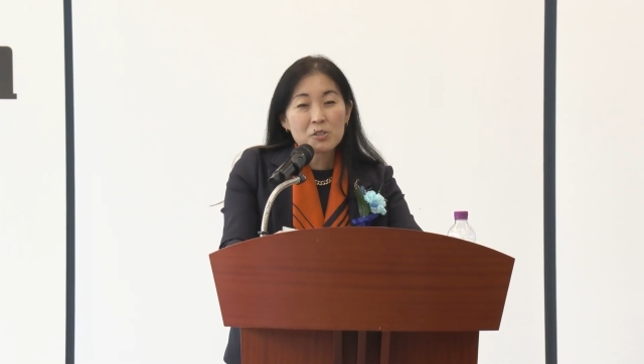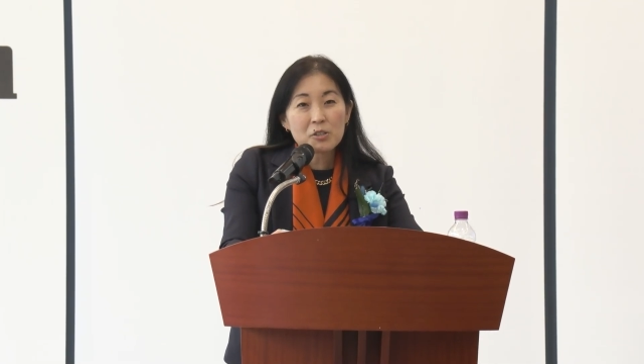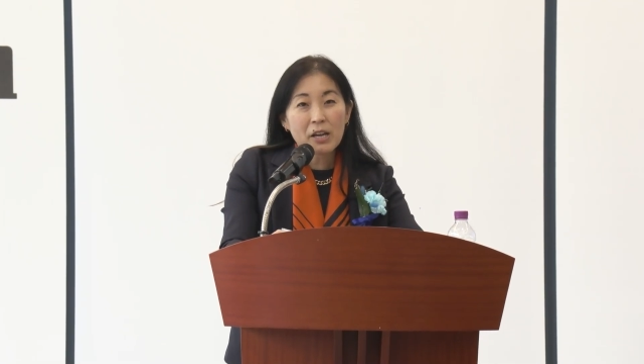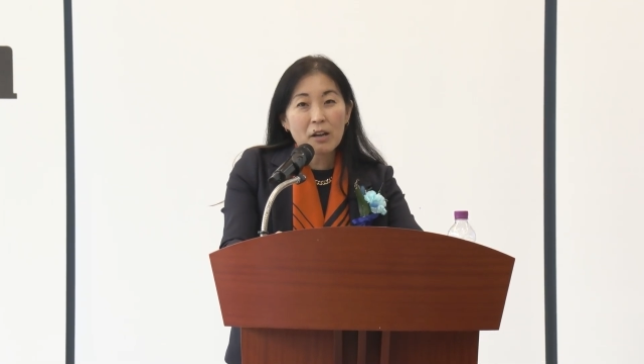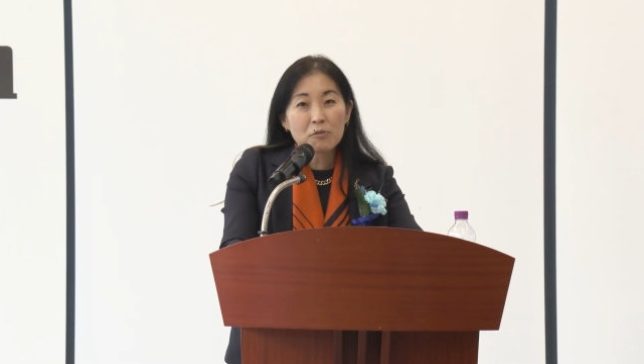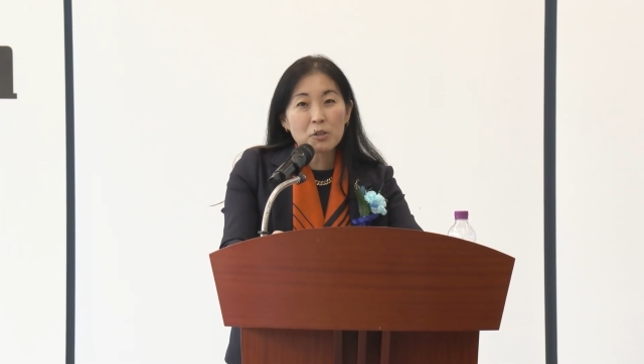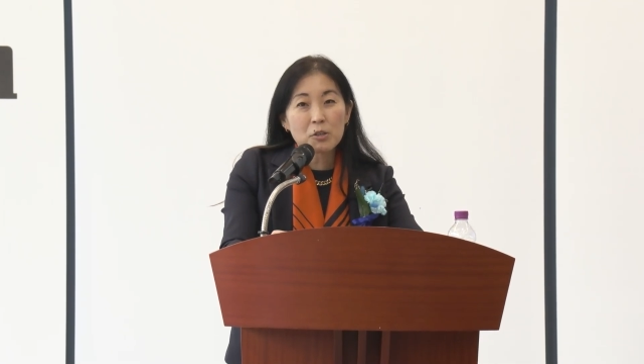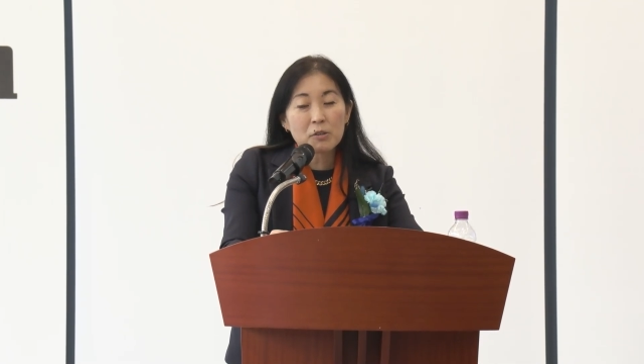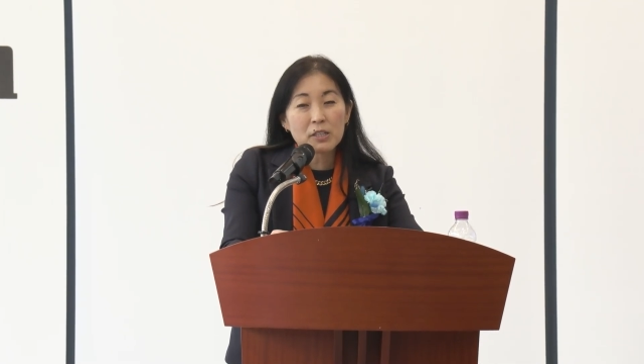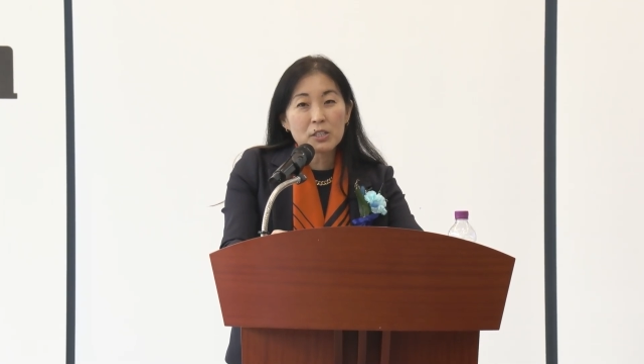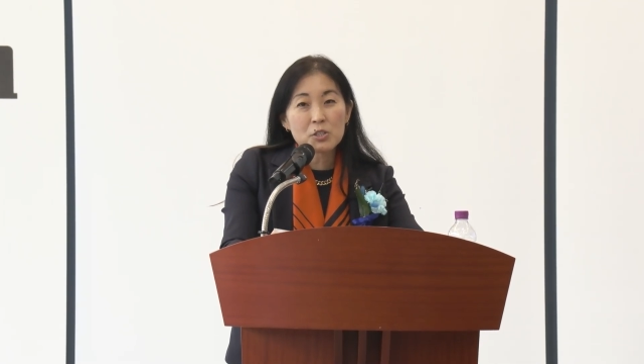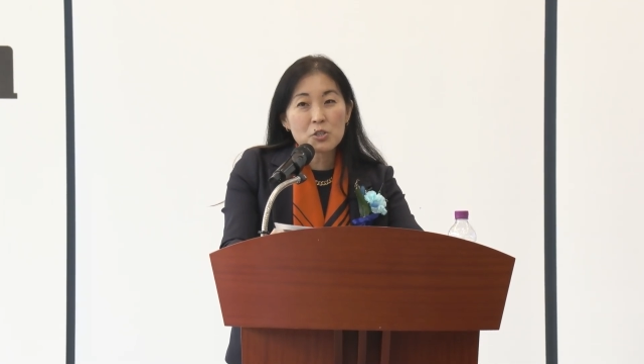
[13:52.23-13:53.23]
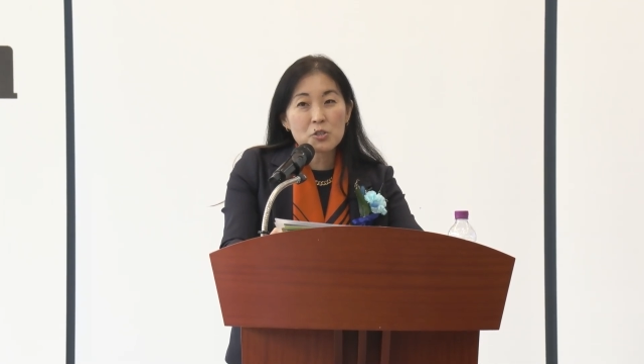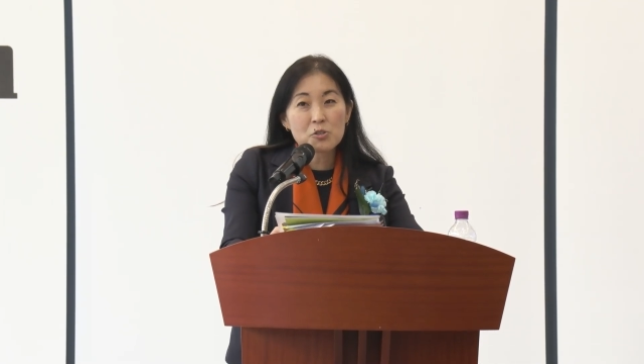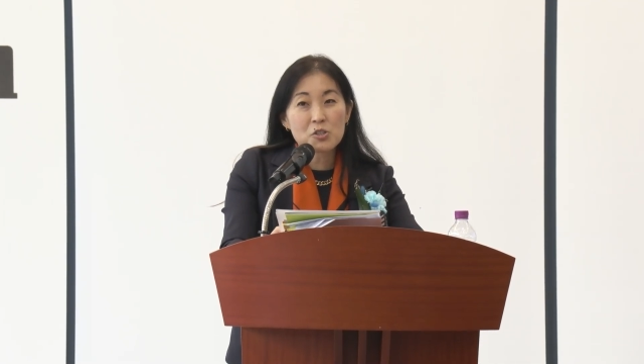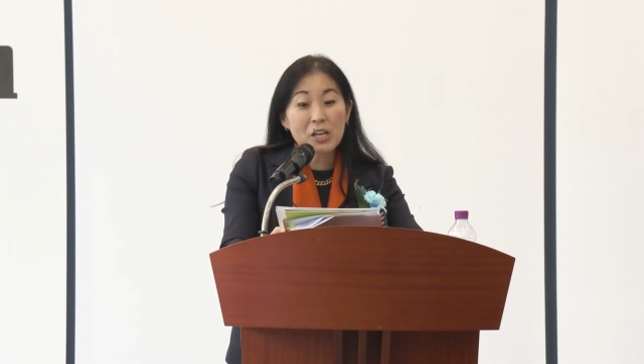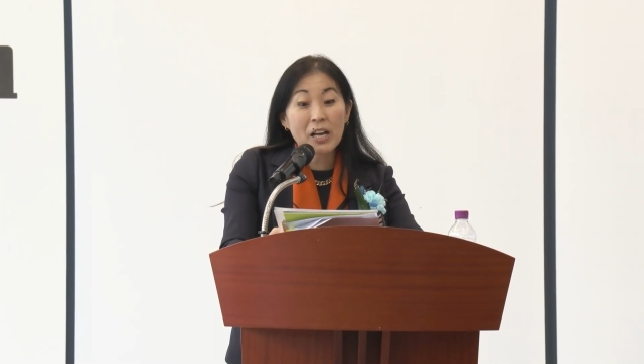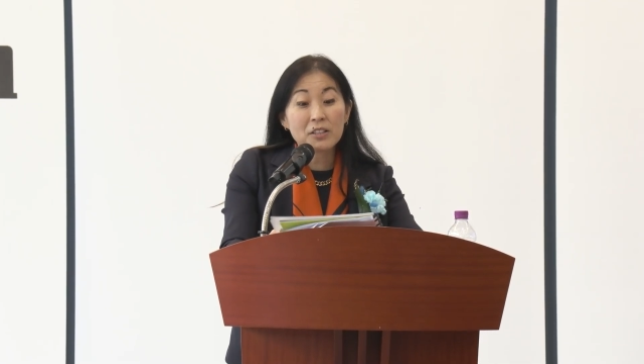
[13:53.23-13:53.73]
to have courage,
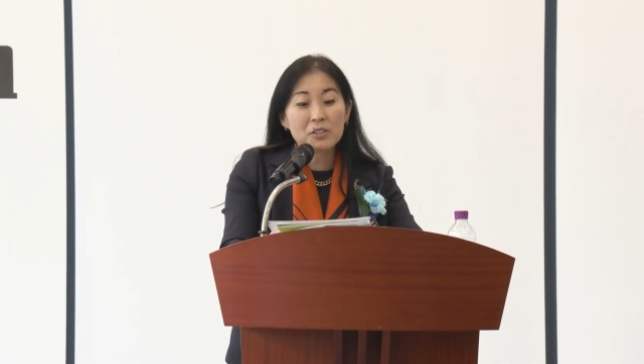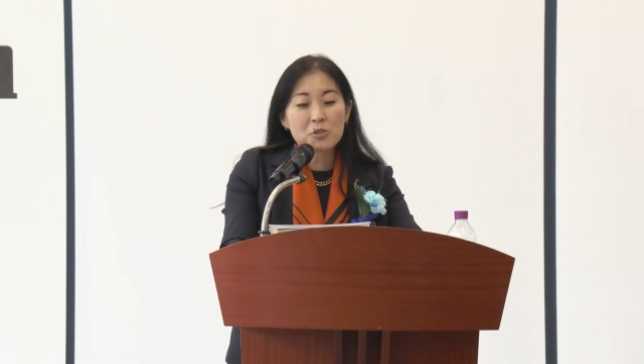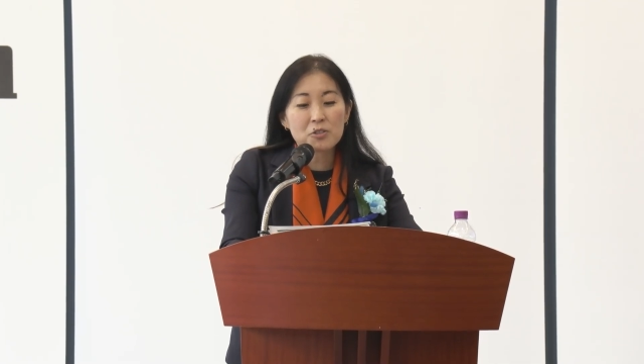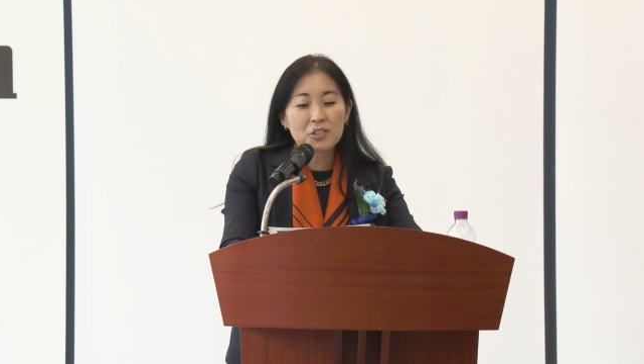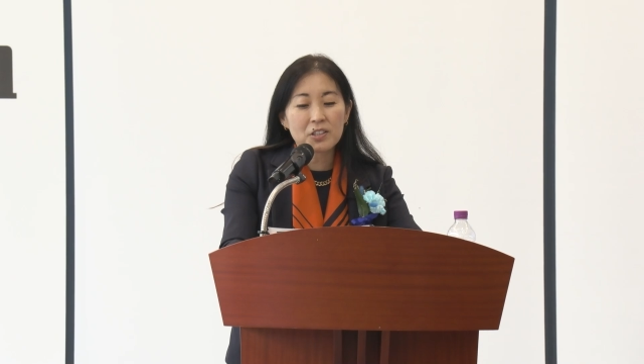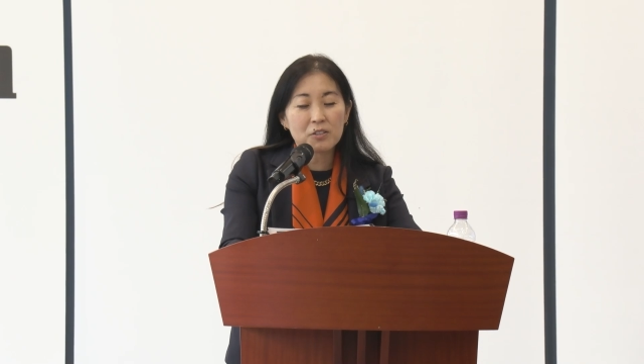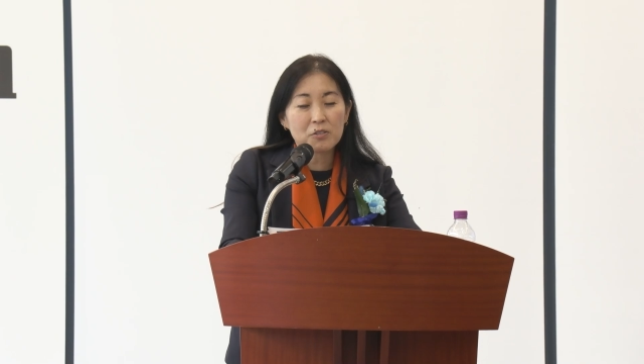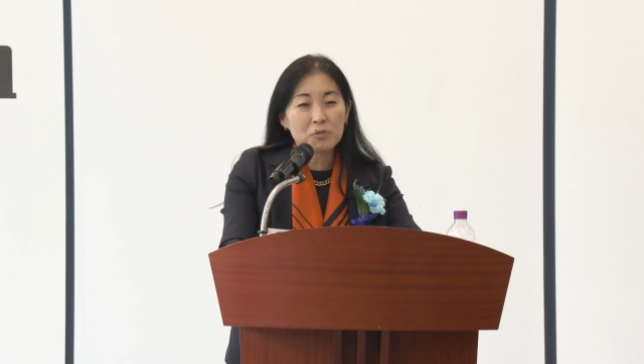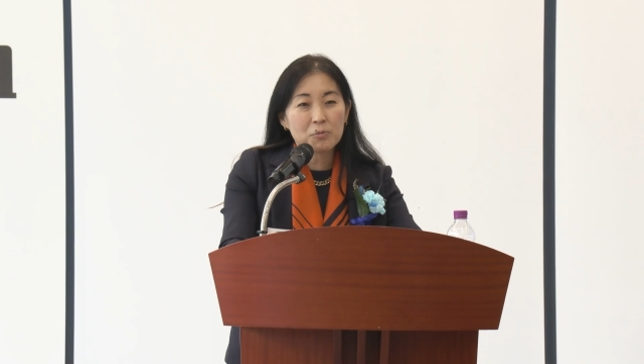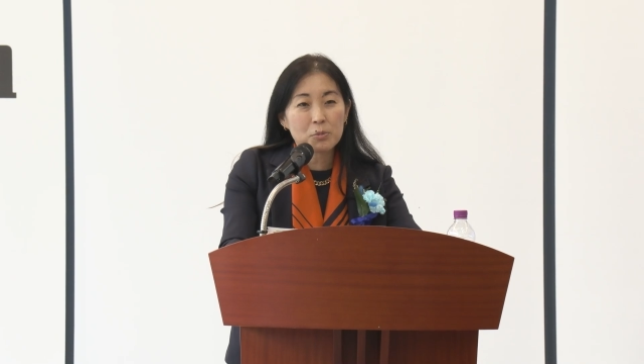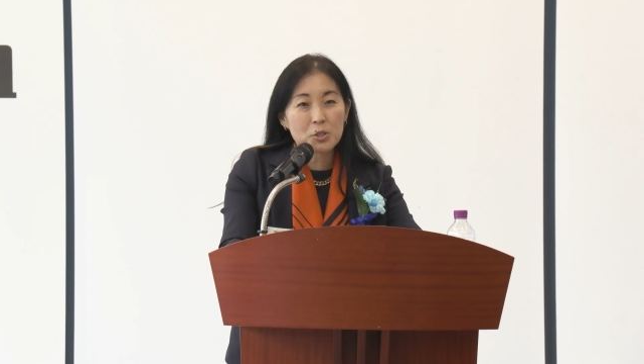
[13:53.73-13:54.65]
to challenge yourself,